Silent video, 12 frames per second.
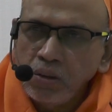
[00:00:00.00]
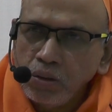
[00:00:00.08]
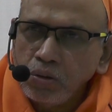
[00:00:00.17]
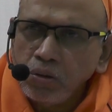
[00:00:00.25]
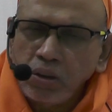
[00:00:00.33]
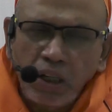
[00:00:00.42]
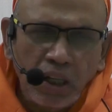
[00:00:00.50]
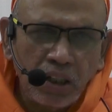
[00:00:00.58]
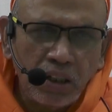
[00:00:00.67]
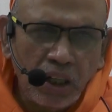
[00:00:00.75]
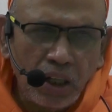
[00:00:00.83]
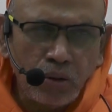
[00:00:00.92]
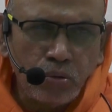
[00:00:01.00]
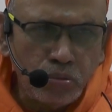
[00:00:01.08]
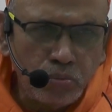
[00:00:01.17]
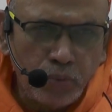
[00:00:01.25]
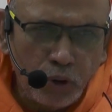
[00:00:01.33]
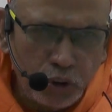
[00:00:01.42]
So there are
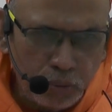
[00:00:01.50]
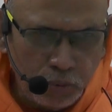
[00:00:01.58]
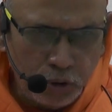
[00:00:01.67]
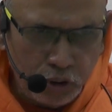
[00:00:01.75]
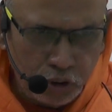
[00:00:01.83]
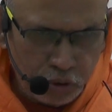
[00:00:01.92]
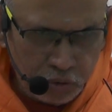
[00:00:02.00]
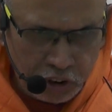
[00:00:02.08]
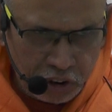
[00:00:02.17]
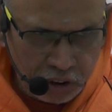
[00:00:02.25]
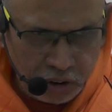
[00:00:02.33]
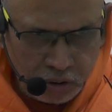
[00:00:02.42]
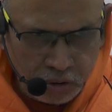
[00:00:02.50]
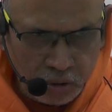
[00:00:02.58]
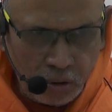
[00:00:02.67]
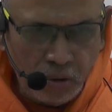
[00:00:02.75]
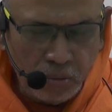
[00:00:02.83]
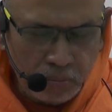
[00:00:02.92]
two possible situations,
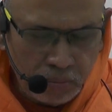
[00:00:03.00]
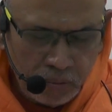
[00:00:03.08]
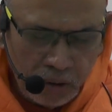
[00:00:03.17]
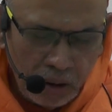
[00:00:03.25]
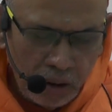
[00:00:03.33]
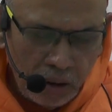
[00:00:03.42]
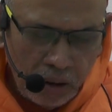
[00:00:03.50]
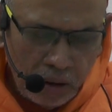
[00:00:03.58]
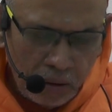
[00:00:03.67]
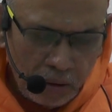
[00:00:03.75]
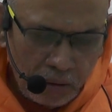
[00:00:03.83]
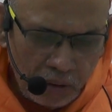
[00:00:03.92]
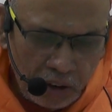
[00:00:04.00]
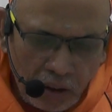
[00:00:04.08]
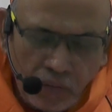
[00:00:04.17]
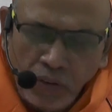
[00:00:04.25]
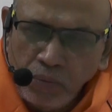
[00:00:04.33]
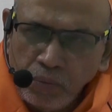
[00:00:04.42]
Quite
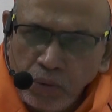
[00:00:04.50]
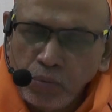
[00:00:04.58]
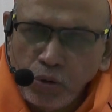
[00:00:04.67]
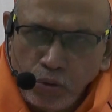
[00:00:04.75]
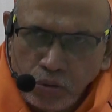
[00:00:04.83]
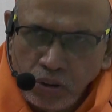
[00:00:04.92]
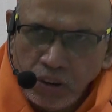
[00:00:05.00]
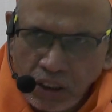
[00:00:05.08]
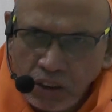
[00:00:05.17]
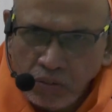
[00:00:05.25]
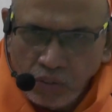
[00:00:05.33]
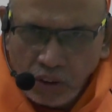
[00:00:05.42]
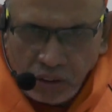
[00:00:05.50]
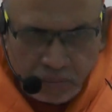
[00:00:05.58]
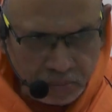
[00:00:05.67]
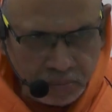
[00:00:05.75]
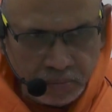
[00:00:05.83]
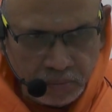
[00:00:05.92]
often people do the second one.
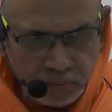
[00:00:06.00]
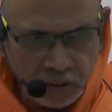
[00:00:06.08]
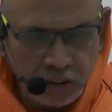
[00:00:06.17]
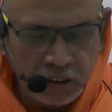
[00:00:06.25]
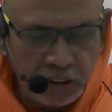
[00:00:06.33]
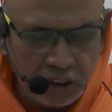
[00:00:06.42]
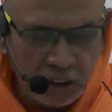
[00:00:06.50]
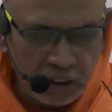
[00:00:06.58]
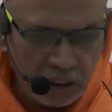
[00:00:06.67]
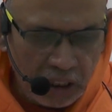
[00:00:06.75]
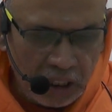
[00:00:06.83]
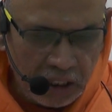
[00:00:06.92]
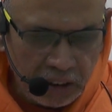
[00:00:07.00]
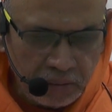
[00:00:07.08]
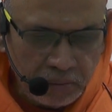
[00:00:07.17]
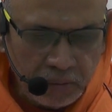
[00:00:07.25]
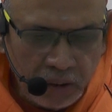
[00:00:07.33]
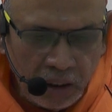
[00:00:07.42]
They sit and cry,
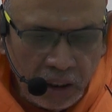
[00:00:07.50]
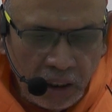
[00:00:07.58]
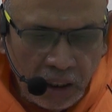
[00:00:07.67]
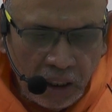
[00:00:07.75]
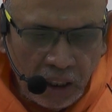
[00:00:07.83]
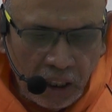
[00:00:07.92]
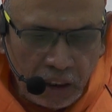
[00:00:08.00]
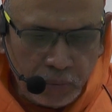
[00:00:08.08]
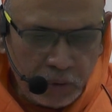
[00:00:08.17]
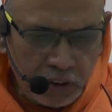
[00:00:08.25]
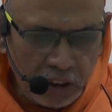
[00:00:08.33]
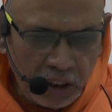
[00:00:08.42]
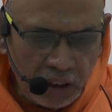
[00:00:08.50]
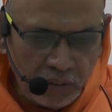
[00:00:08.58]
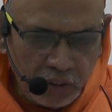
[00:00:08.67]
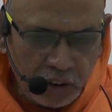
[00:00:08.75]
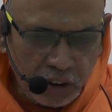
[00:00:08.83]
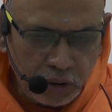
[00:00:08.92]
especially
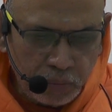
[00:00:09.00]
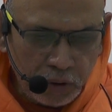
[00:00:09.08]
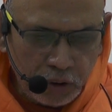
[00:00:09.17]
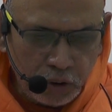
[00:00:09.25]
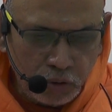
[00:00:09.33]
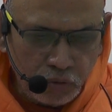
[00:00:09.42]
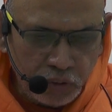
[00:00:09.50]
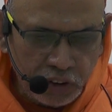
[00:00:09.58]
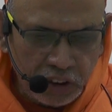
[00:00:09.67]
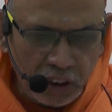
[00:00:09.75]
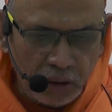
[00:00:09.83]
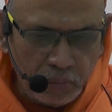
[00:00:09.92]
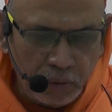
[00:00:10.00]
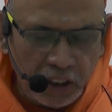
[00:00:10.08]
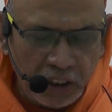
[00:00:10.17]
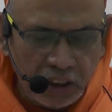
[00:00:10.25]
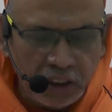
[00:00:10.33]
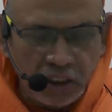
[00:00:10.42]
with respect to physical
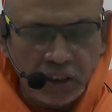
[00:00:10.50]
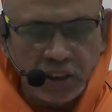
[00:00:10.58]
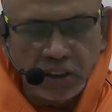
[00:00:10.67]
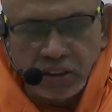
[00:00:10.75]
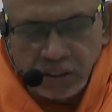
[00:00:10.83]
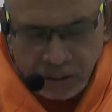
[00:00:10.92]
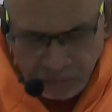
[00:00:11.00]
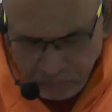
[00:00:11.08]
pain and illness.